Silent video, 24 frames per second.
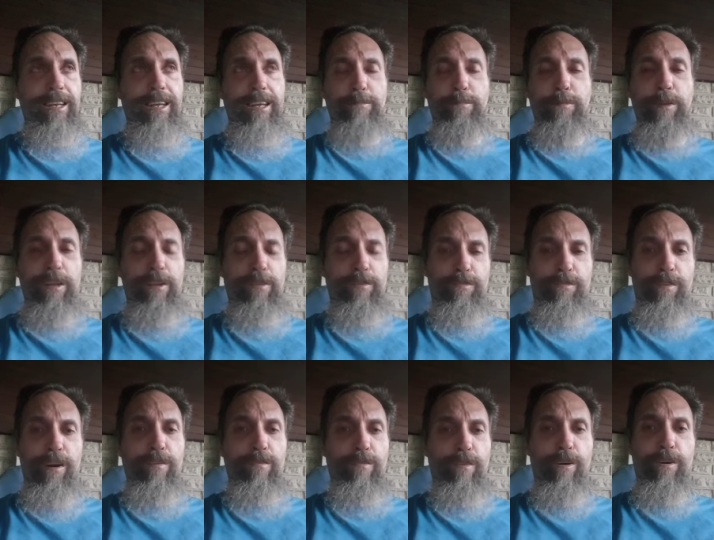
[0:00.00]
need me to
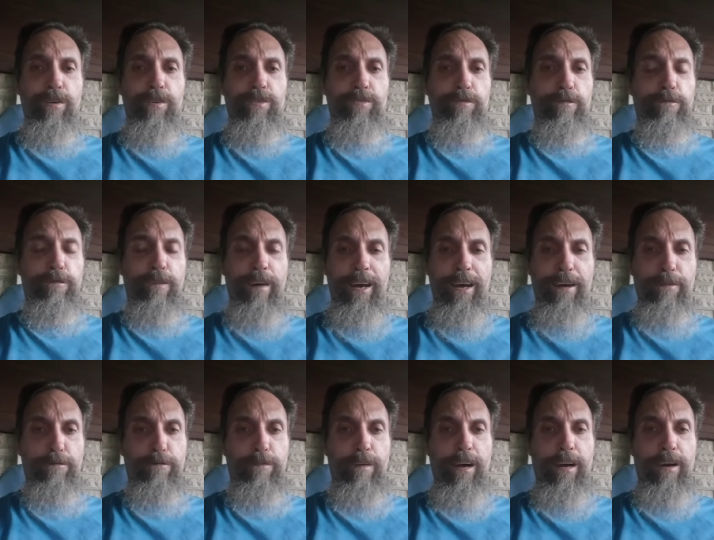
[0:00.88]
throw rocks or
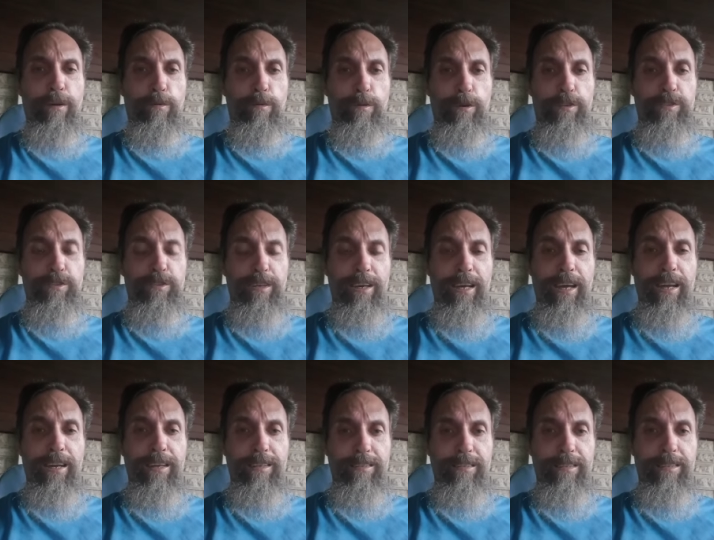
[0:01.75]
fire fireworks to
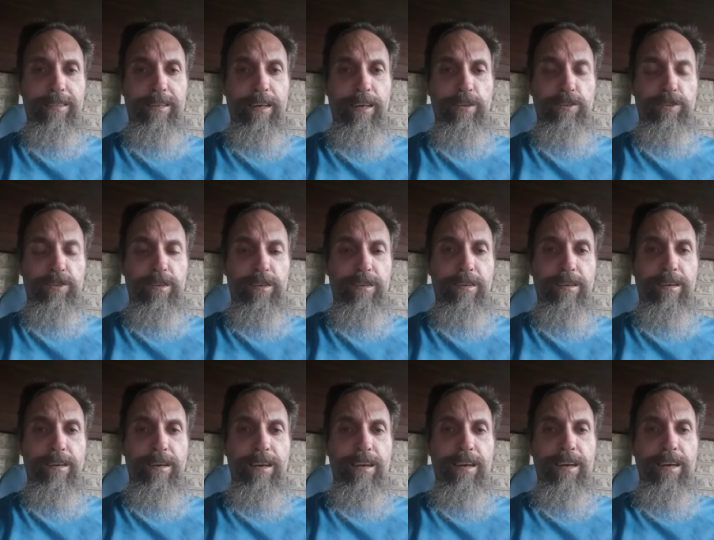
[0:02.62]
get his attention.
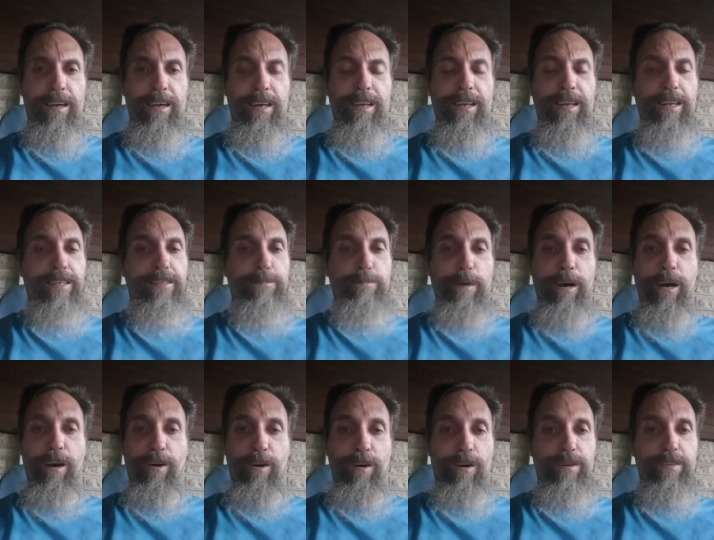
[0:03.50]
He needs
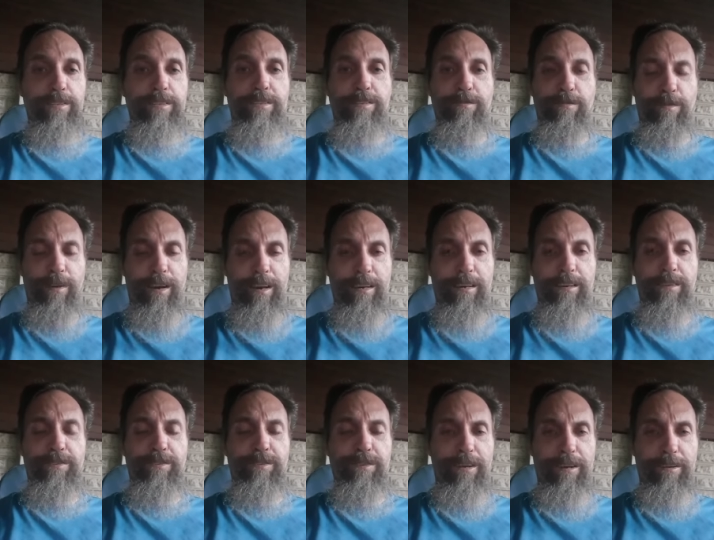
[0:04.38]
my heart
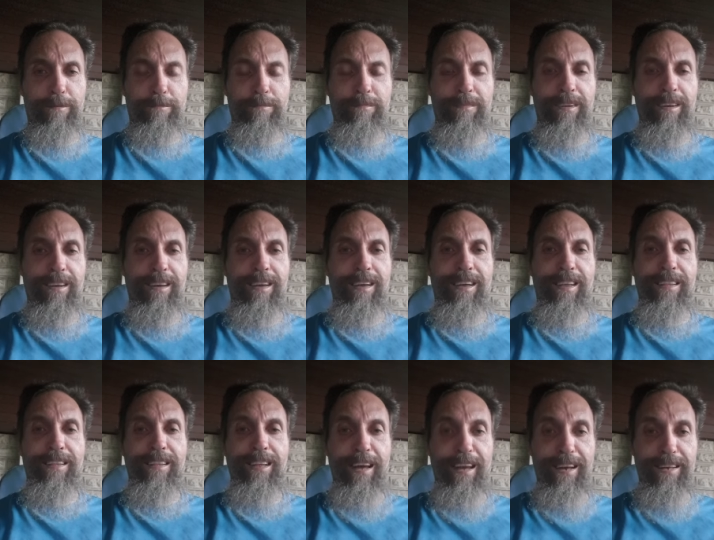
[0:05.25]
surrendered to him.
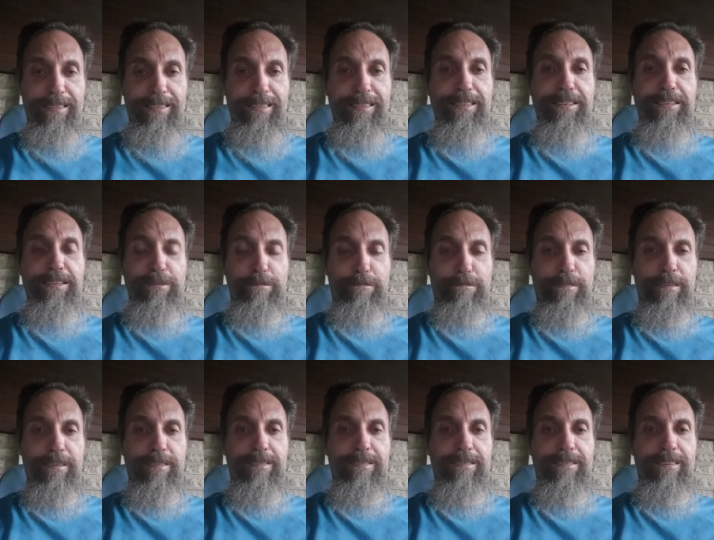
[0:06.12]
That is the
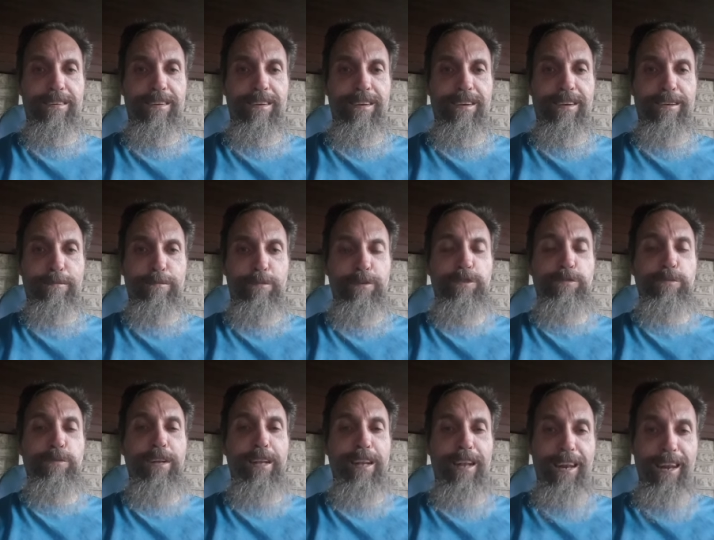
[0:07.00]
difference
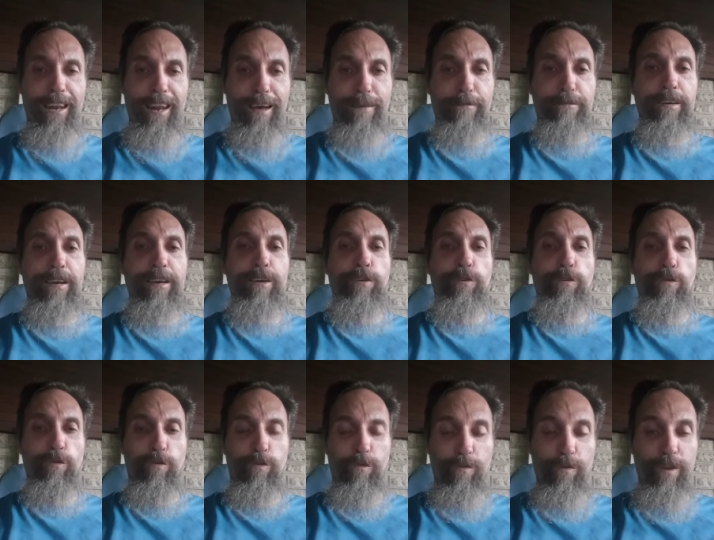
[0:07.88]
between a loving,
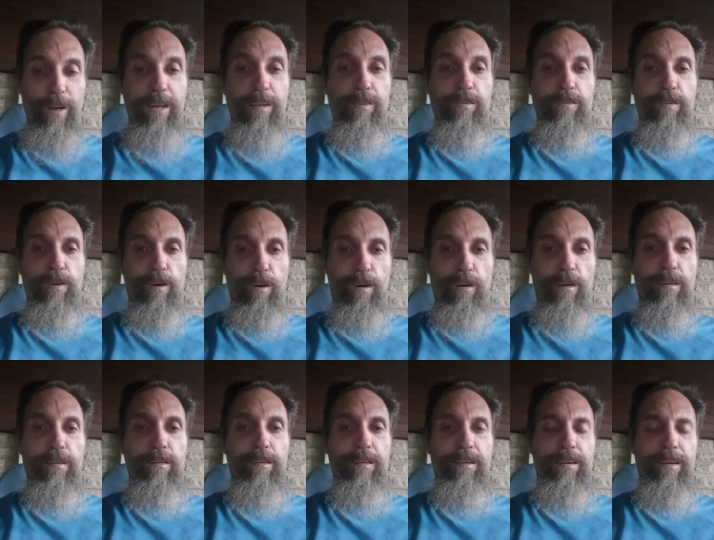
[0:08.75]
real
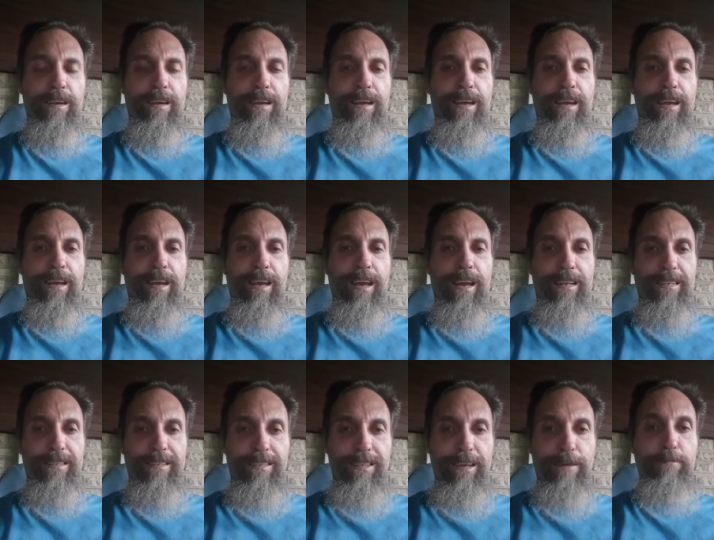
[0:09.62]
God
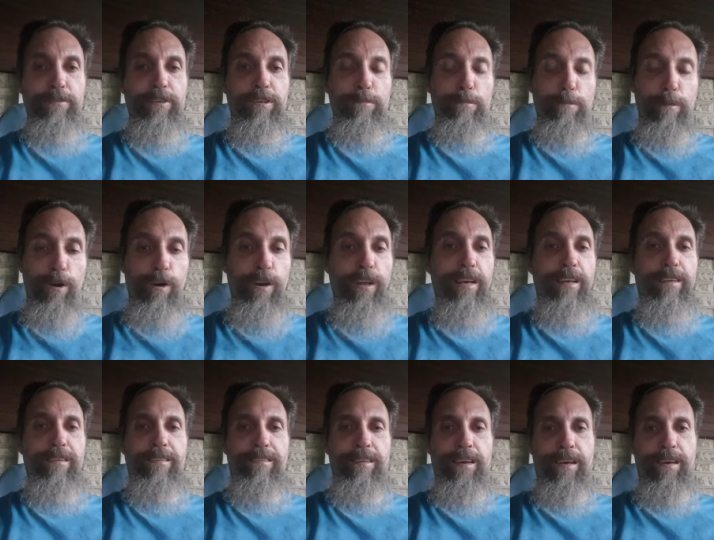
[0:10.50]
and some
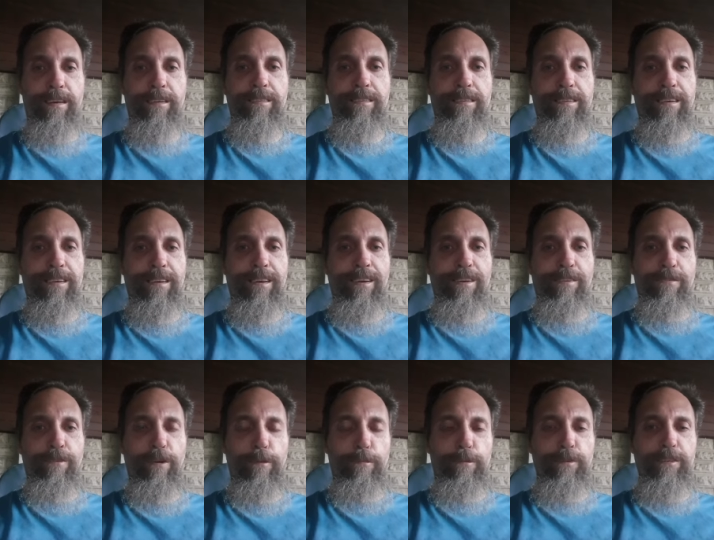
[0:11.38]
demonic thing
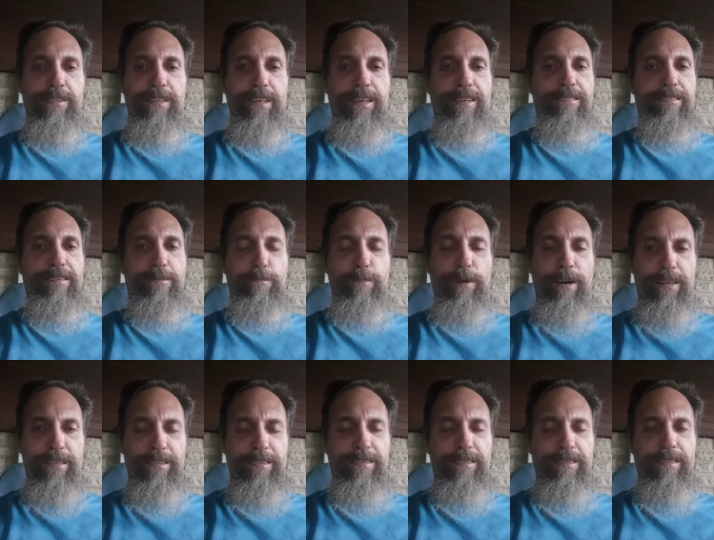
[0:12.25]
represented
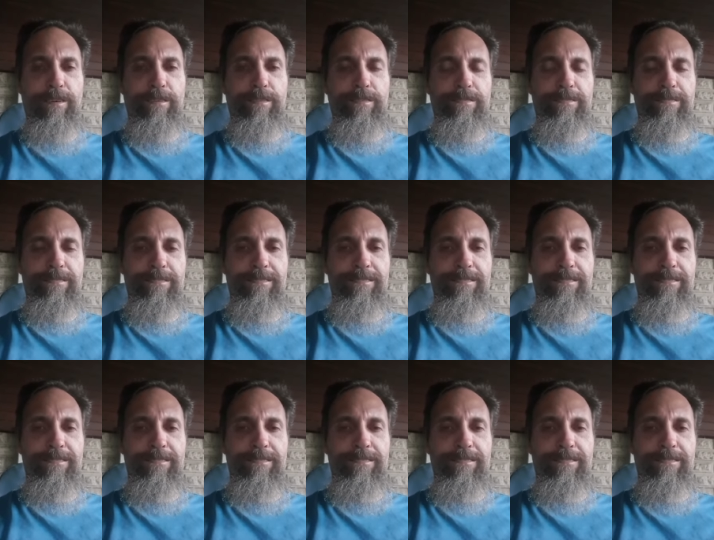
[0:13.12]
by stone.